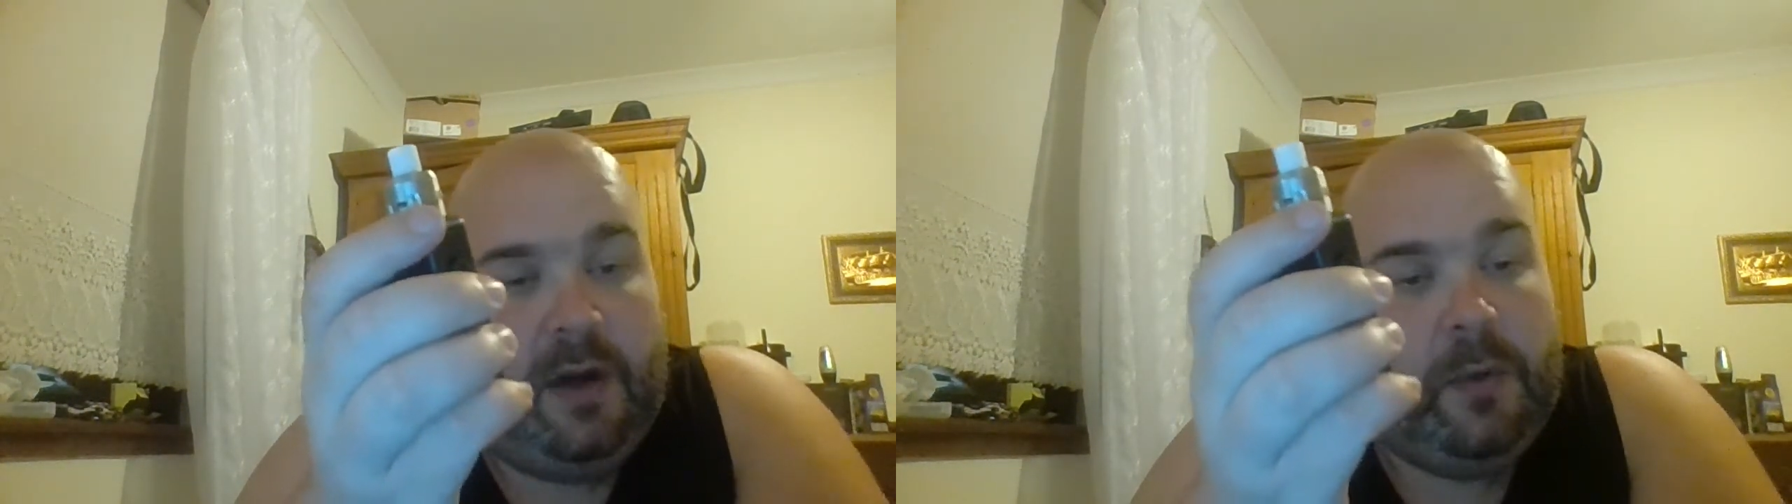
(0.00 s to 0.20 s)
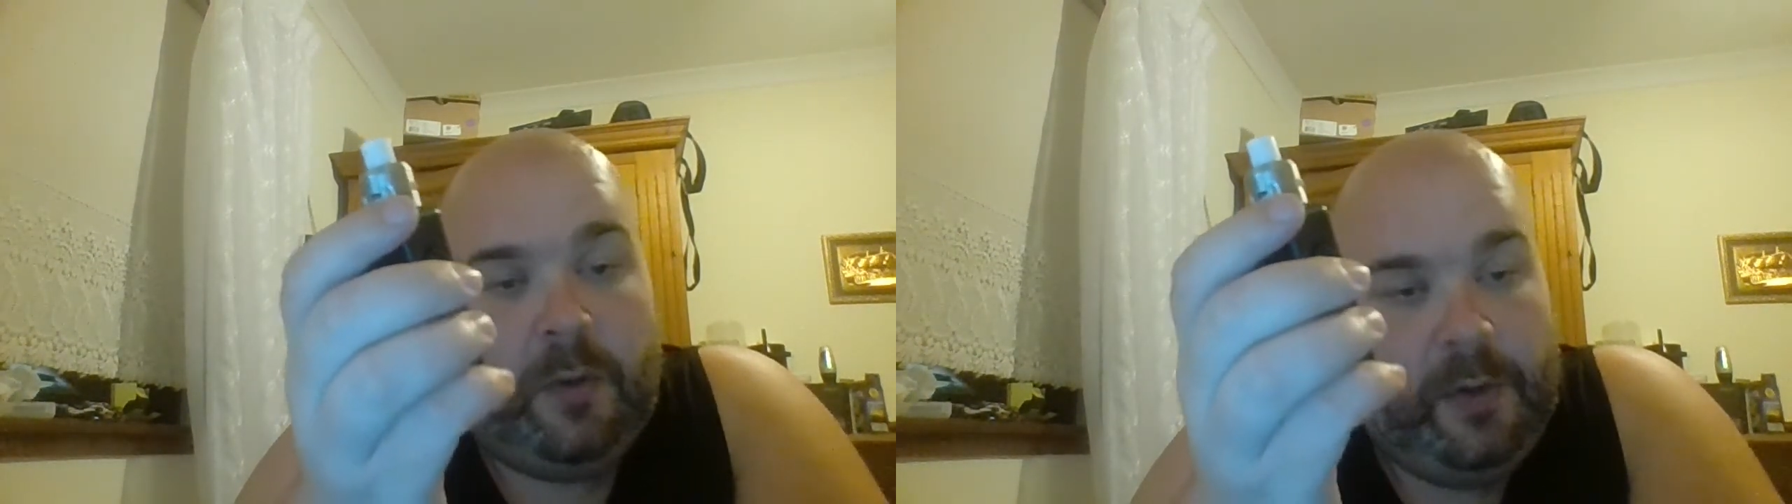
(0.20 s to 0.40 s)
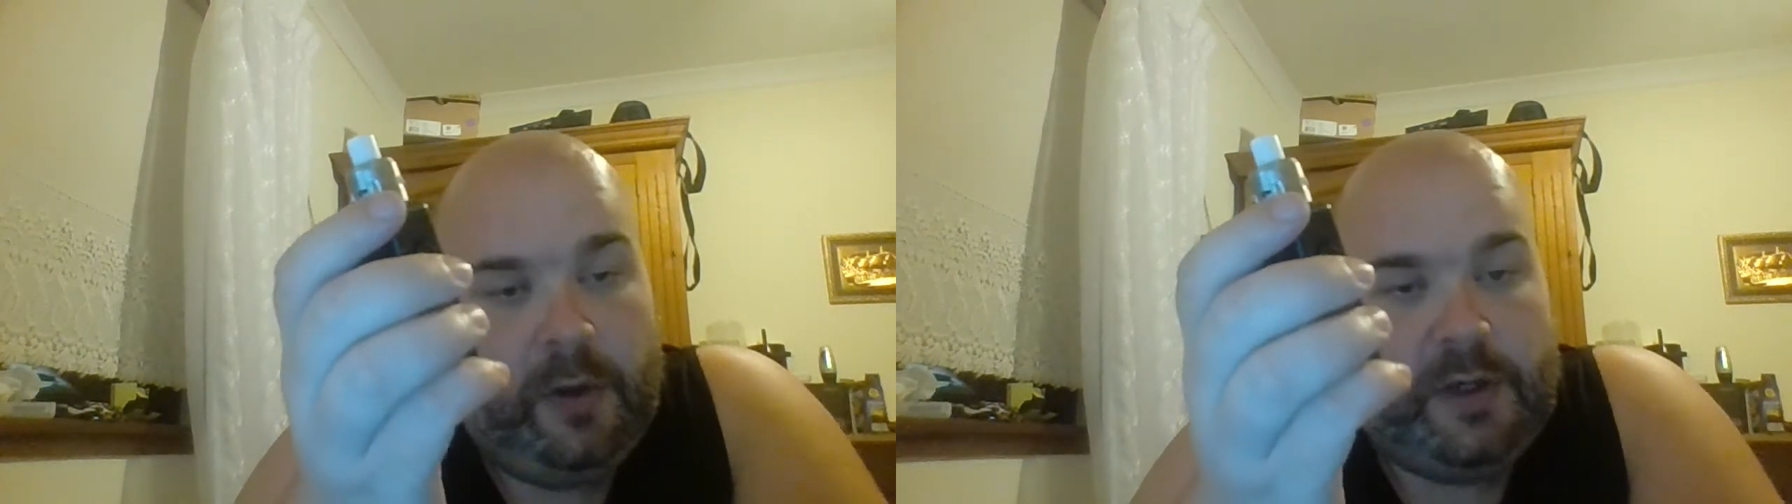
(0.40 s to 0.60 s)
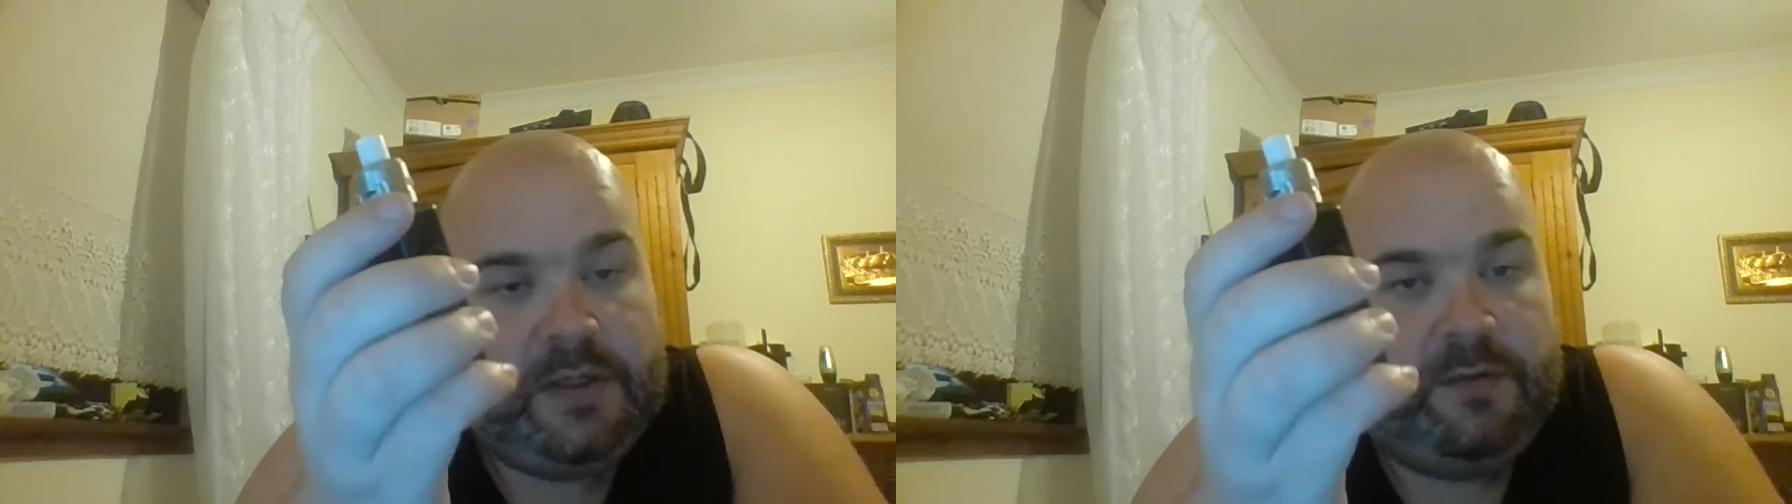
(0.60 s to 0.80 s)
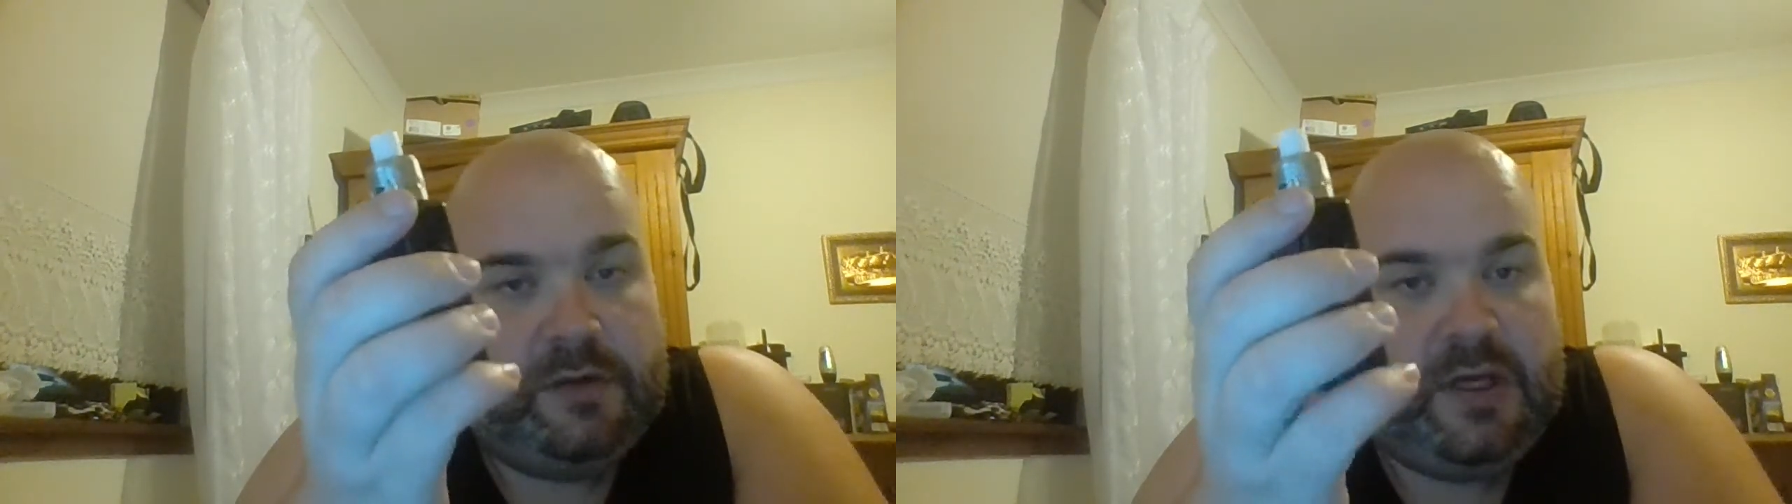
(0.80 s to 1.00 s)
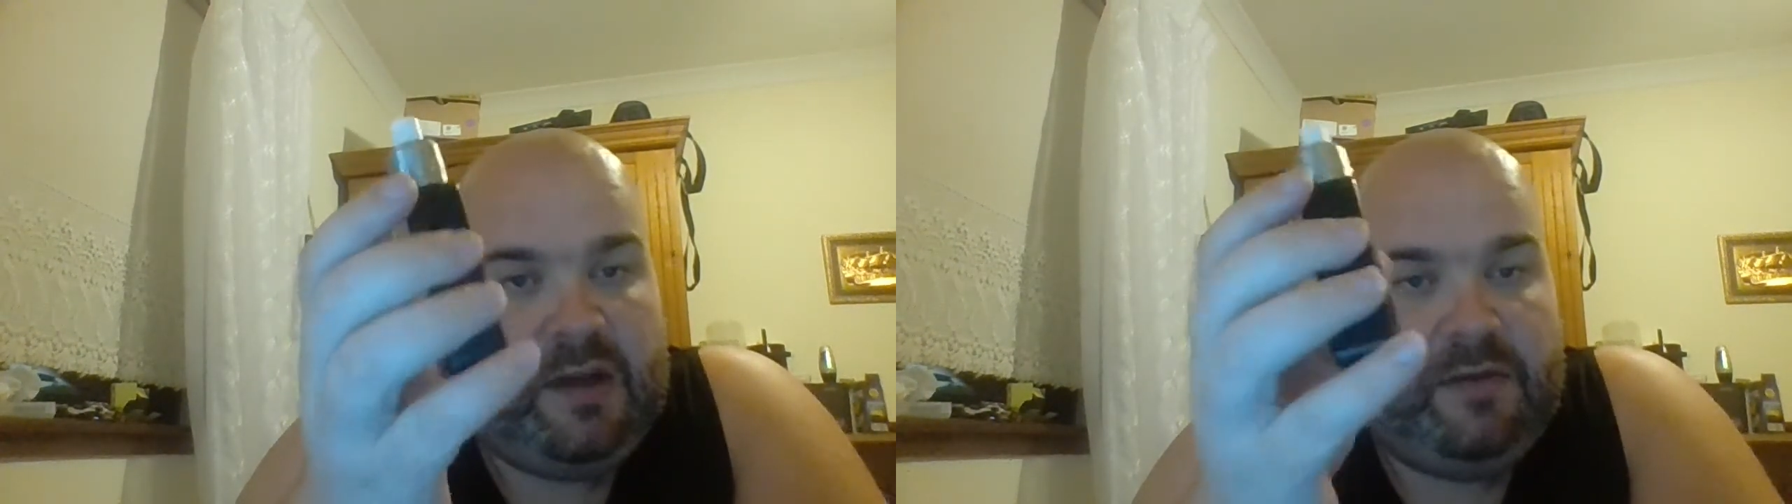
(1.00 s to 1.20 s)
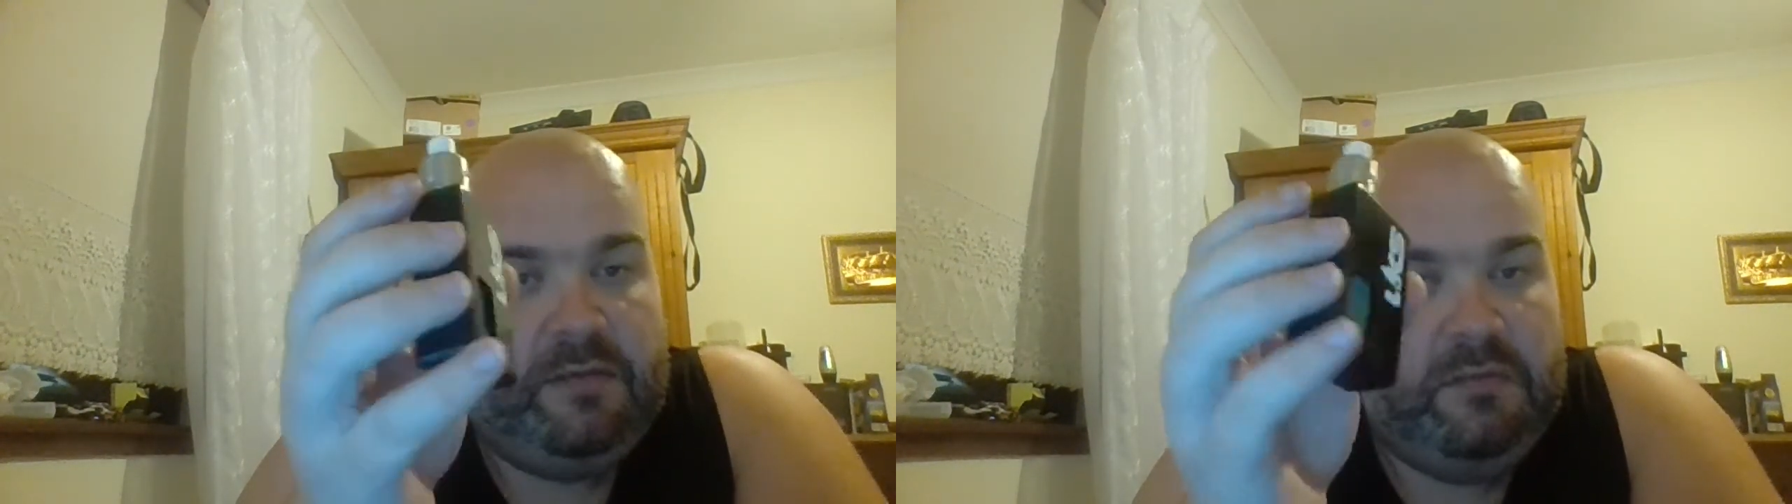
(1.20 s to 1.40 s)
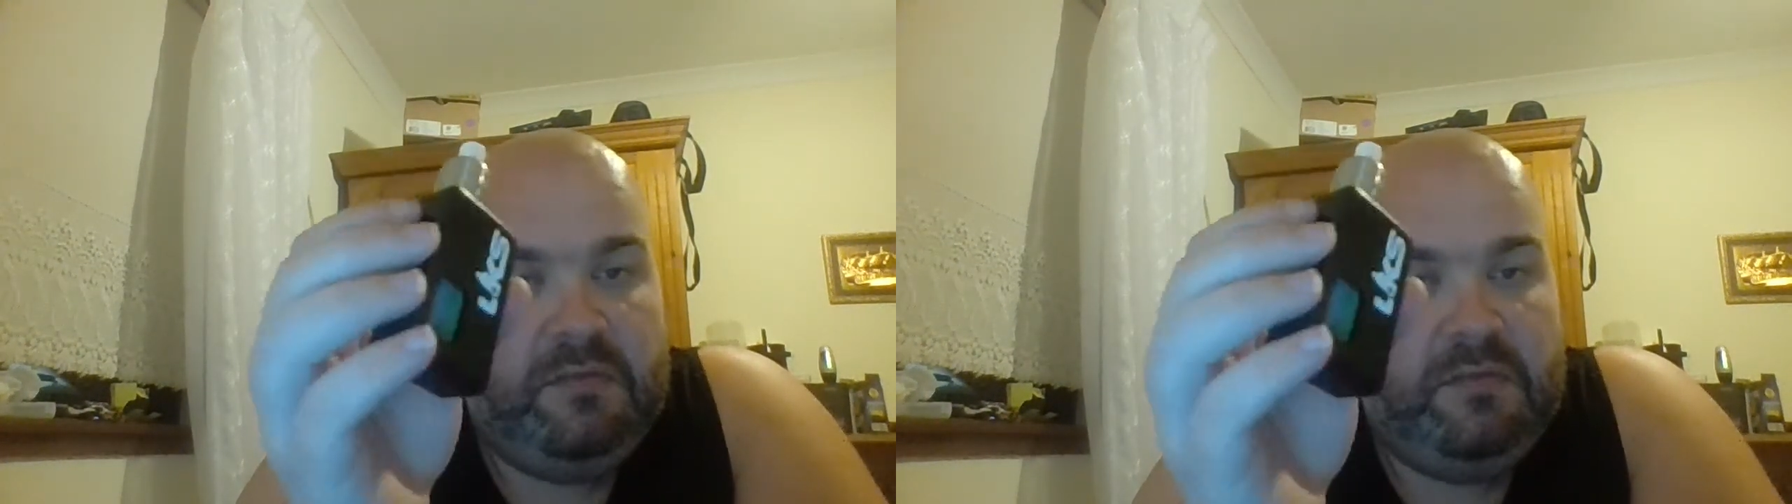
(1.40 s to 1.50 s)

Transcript: I will be honest if there's anything,